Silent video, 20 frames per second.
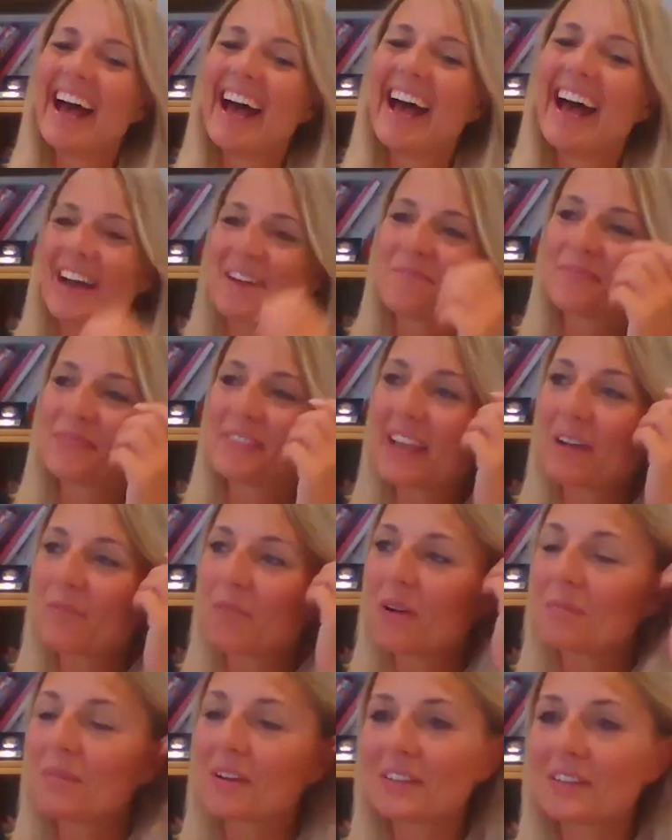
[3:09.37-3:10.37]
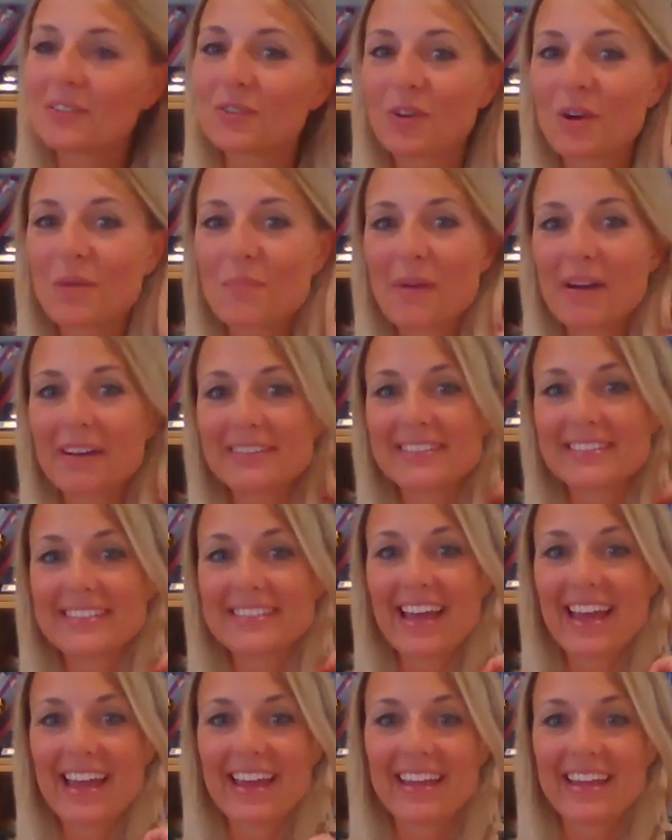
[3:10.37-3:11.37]
one. Now what I'm going to talk about
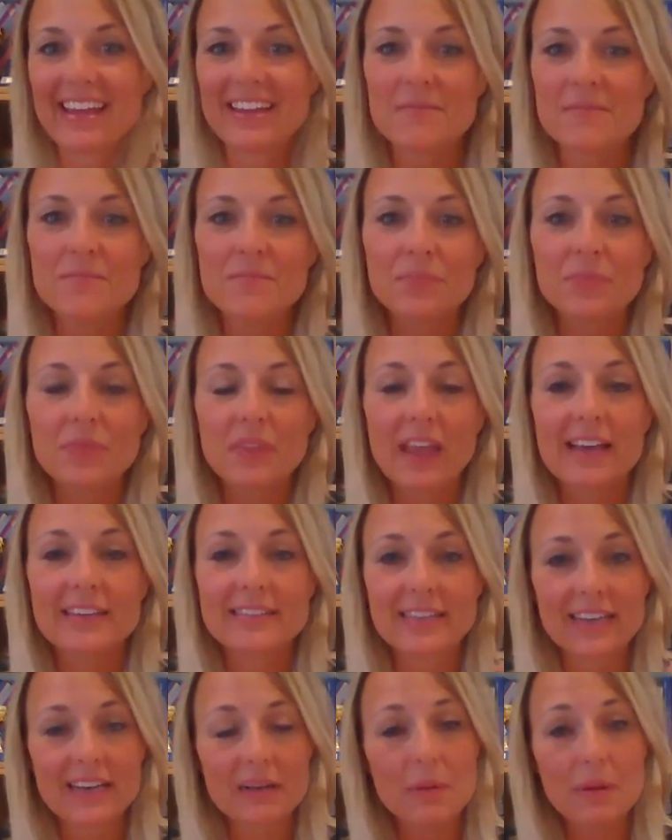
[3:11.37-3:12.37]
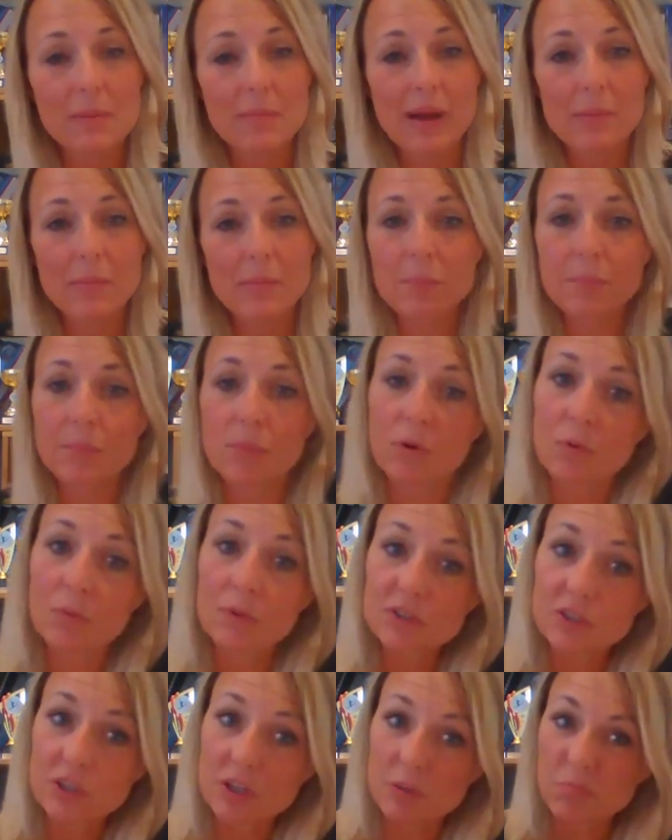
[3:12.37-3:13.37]
today is a little bit about my book,
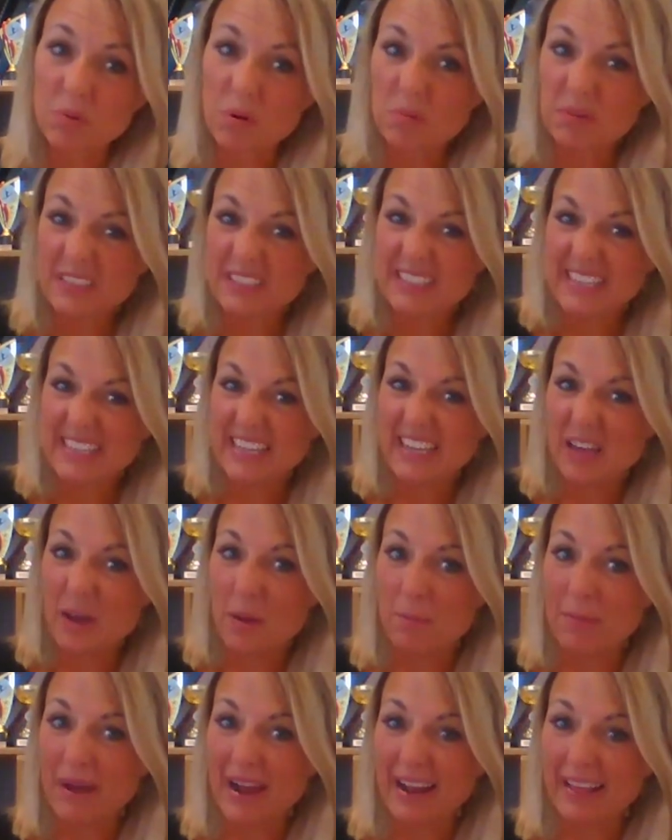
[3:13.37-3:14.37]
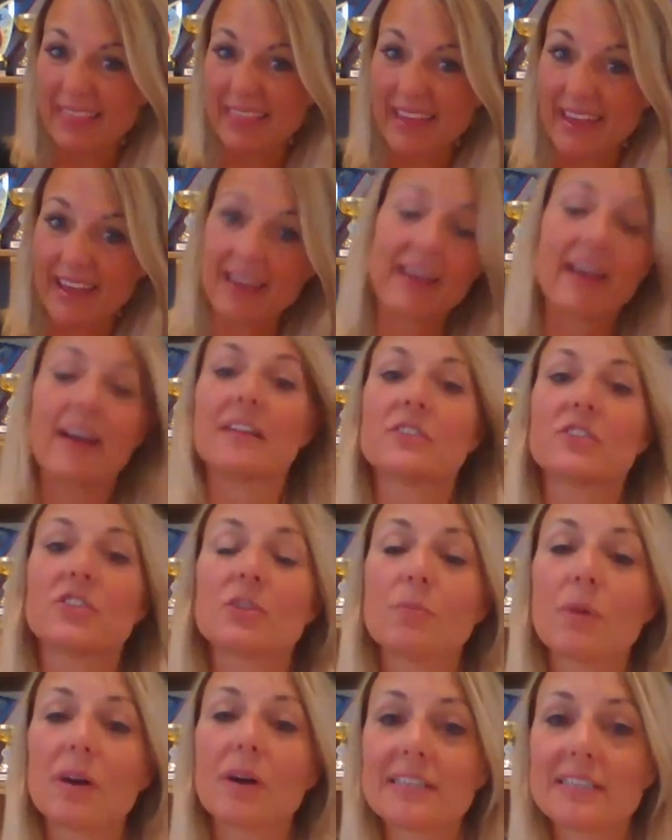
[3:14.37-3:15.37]
which you can probably see back there, and
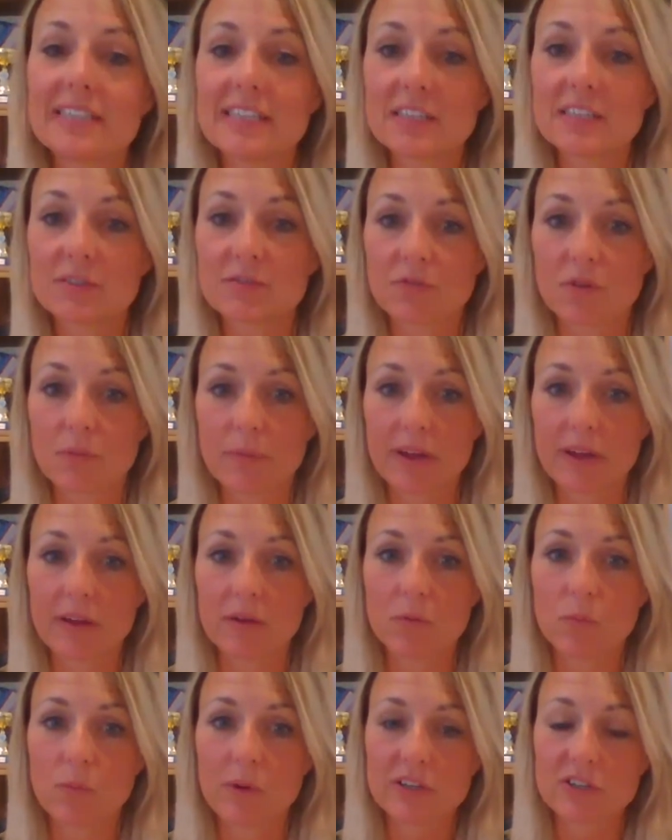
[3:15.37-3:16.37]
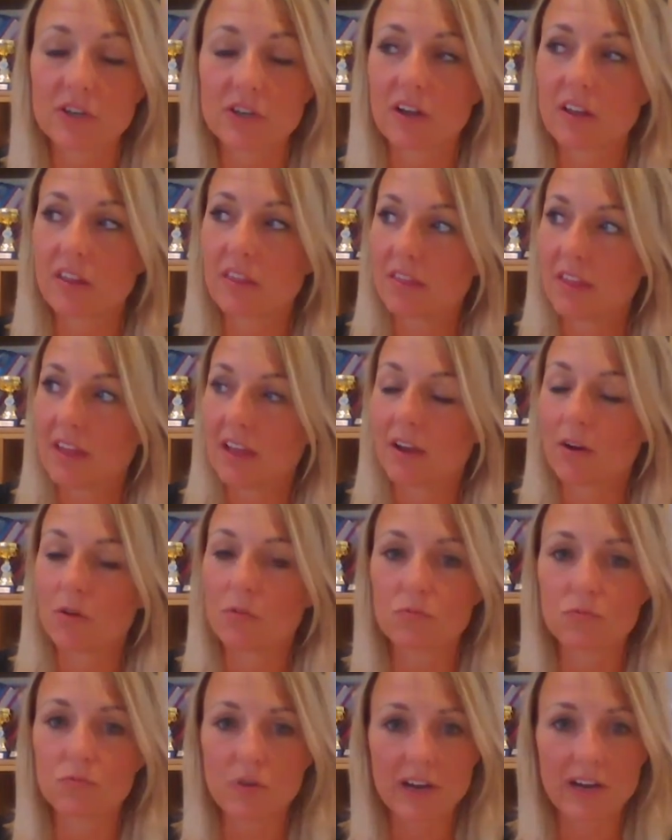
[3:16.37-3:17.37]
some ideas from it, which I think
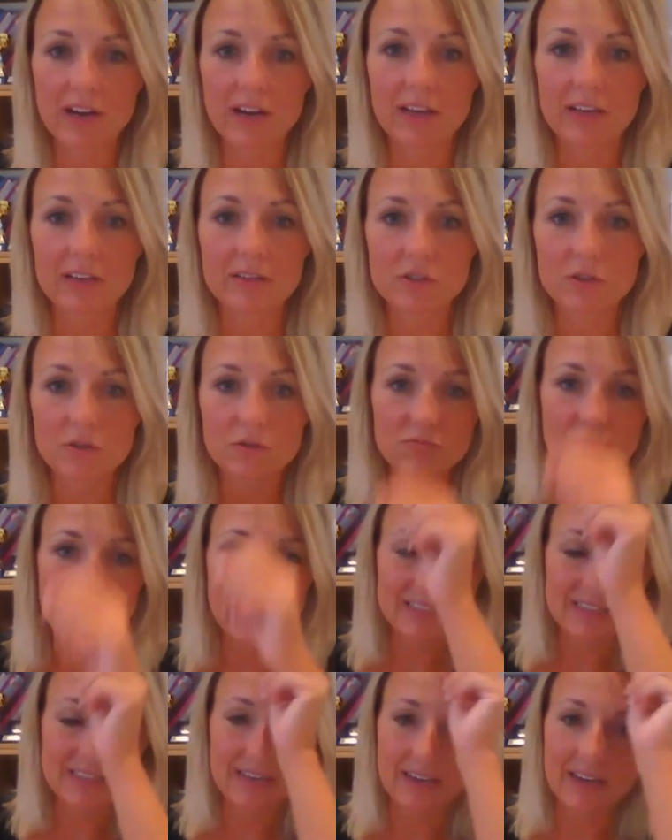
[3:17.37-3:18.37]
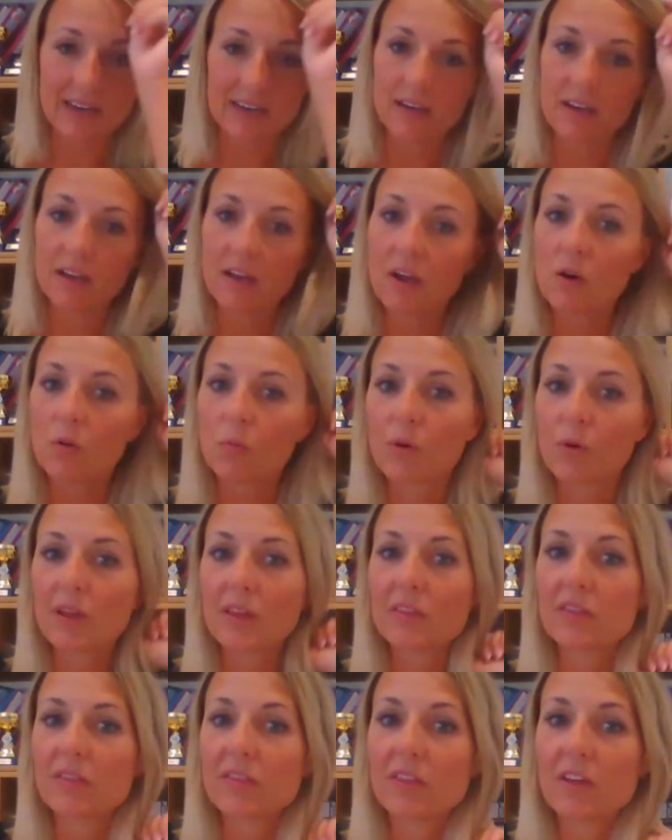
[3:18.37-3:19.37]
really do resonate
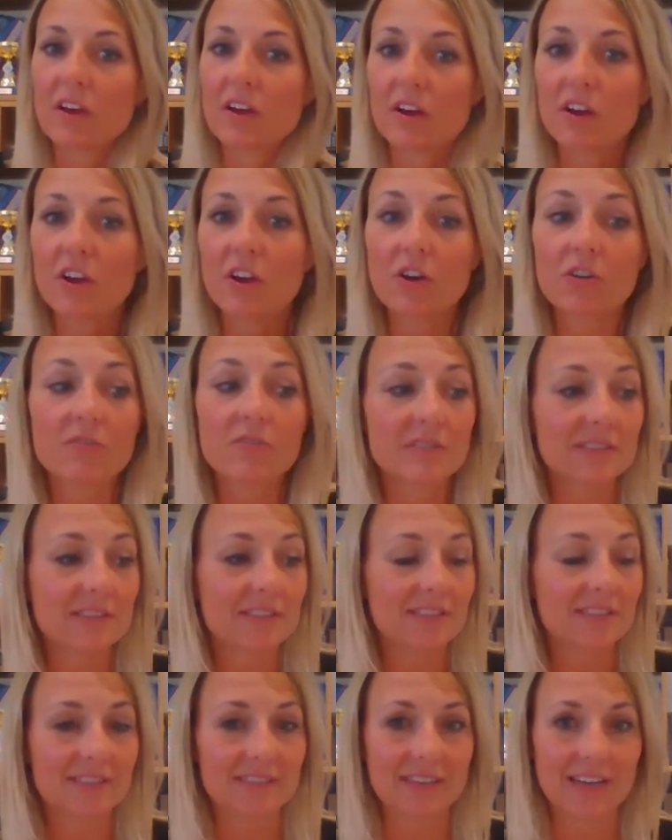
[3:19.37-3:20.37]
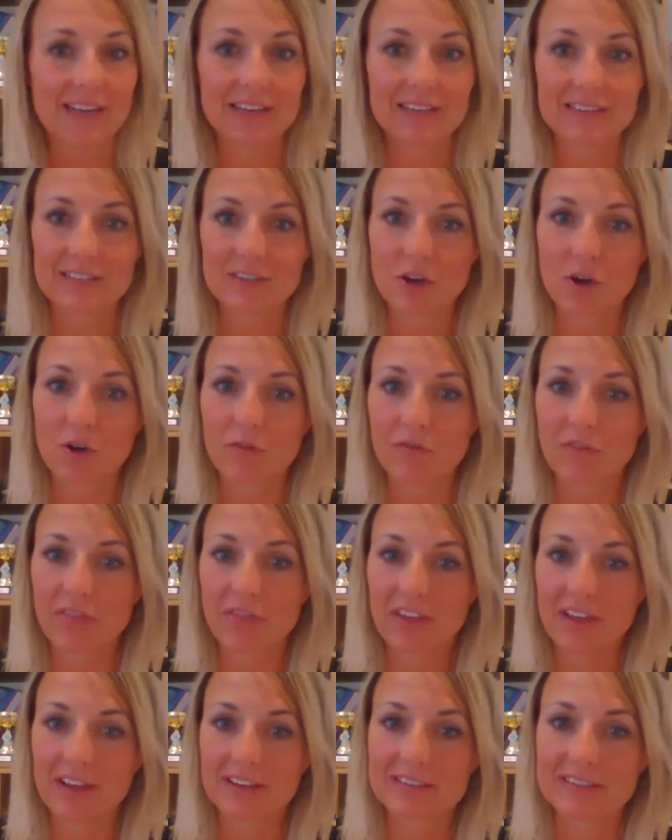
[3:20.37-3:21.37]
with the current state of
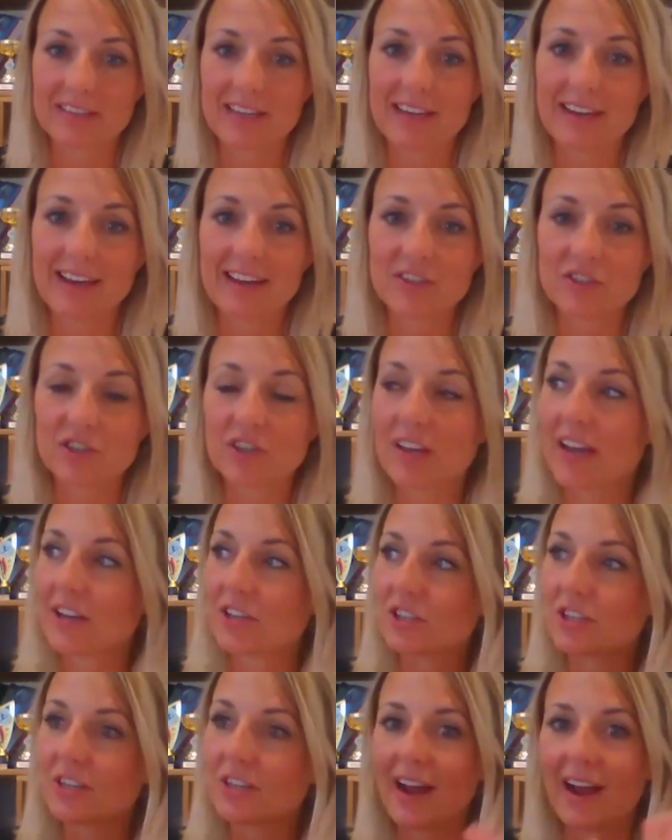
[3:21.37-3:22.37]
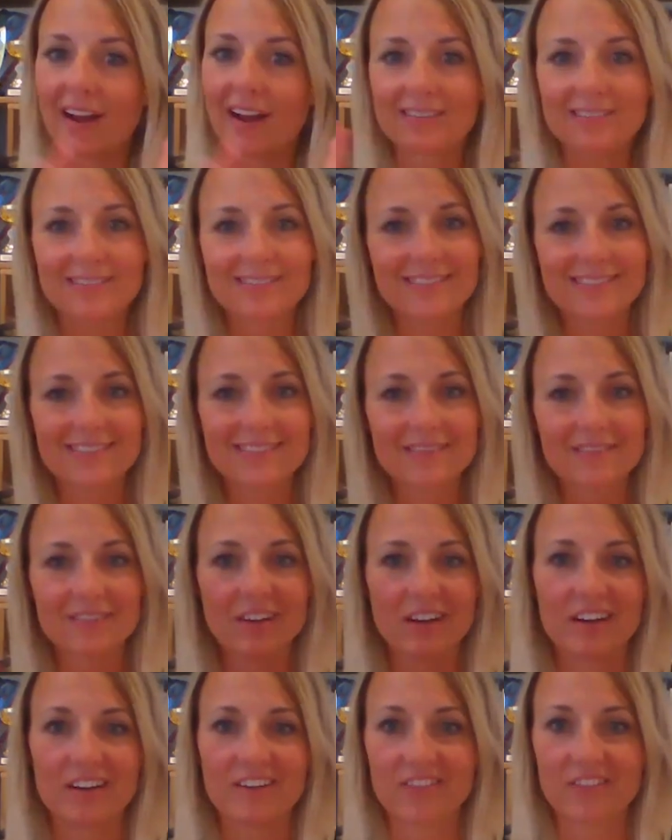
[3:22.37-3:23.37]
things in education and
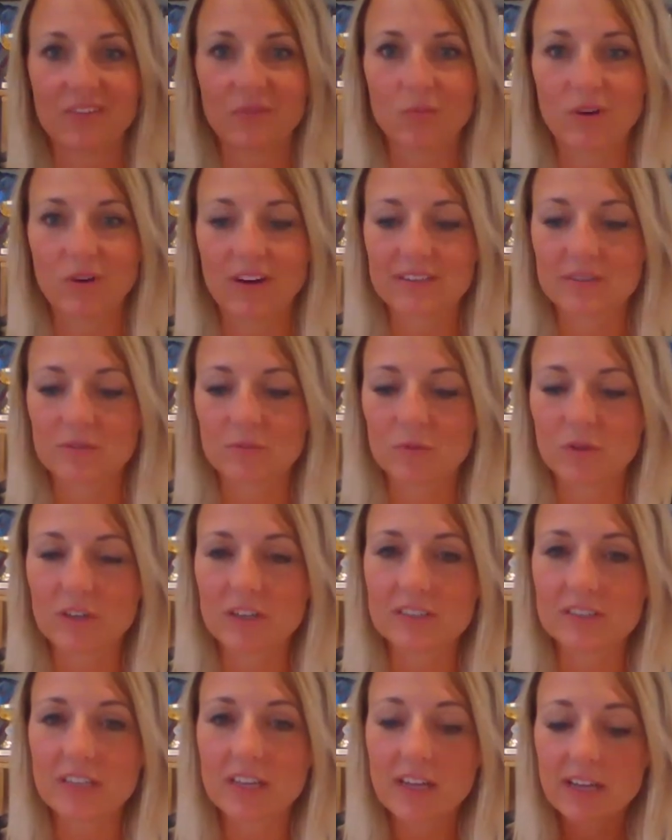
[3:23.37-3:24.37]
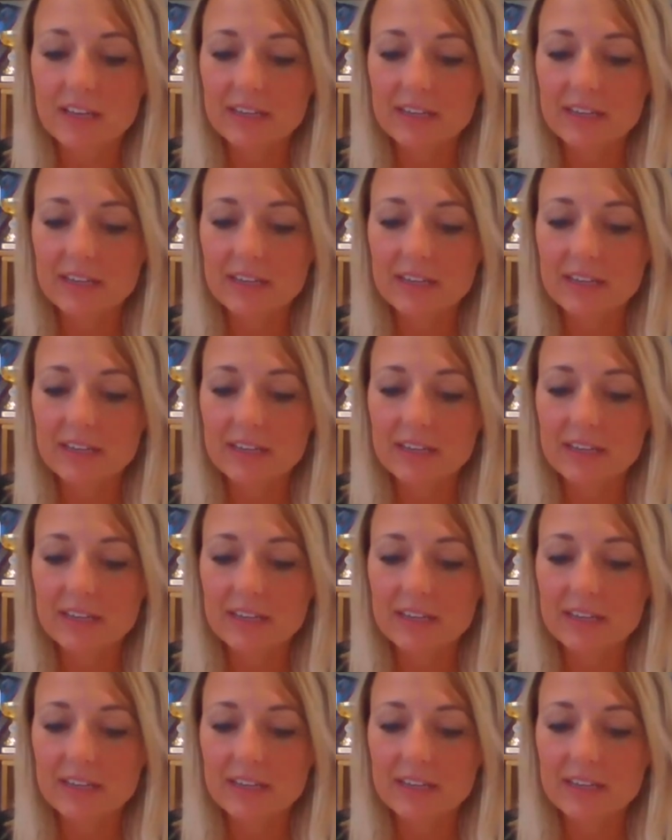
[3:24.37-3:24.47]
kind of the wider world.